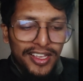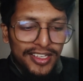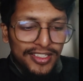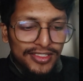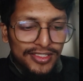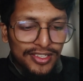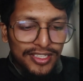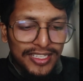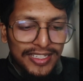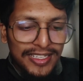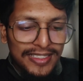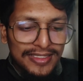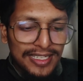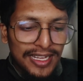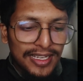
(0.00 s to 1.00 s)
So the thing
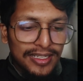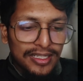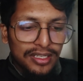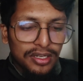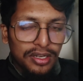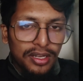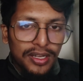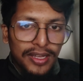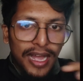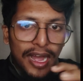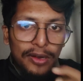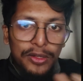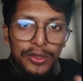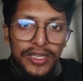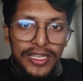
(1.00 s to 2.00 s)
is like, how
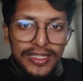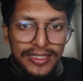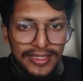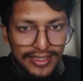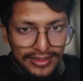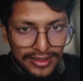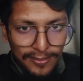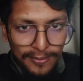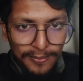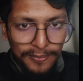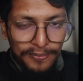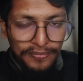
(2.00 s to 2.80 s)
do they detect them?